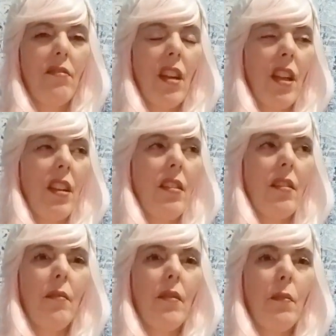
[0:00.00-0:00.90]
Frickin'
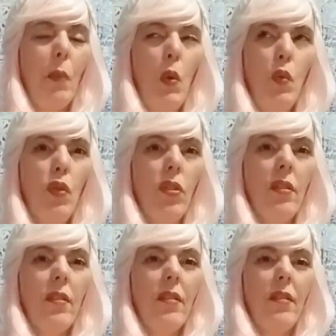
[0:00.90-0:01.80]
mooch.
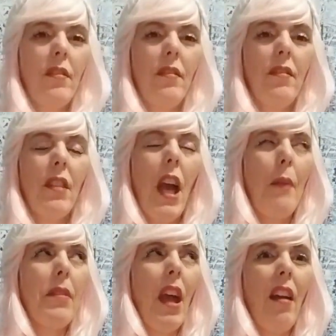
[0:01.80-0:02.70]

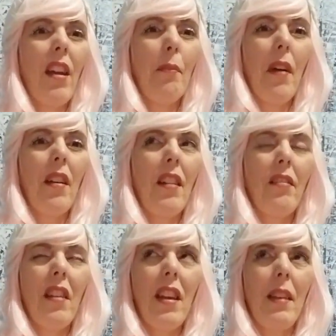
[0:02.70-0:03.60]
I'm sorry, but I
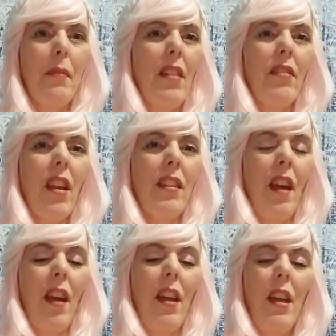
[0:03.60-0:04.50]
don't like him. I don't like
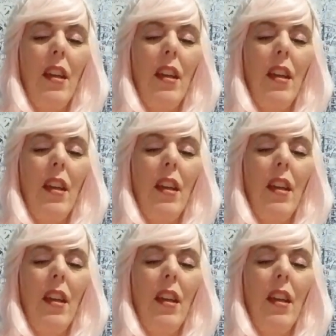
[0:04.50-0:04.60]
that.